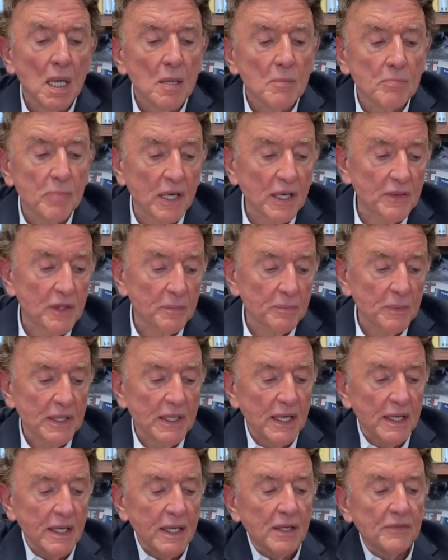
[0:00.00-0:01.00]
But at the
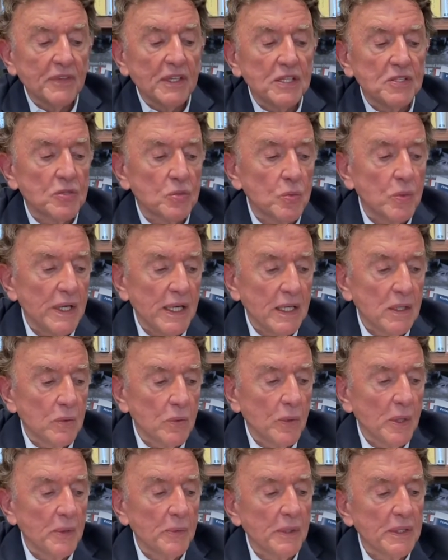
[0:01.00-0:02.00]
beginning of each week,
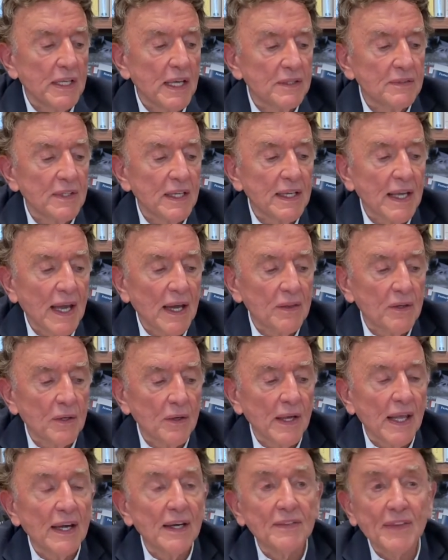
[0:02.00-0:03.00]
we would get together,
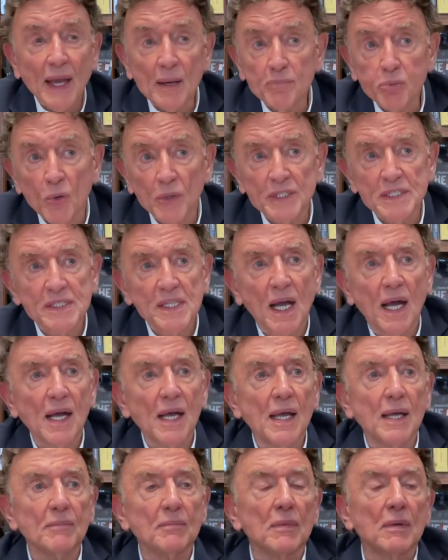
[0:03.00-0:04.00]
and at that point in
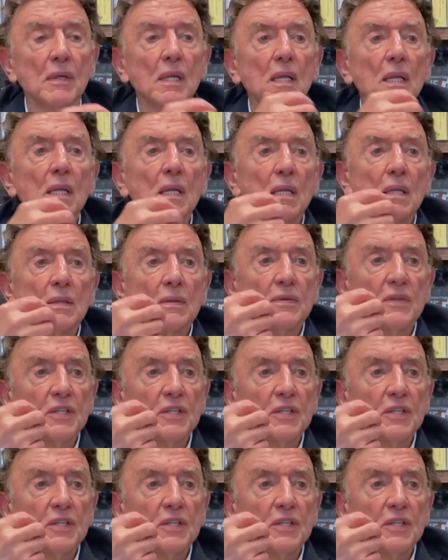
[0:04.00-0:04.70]
time, the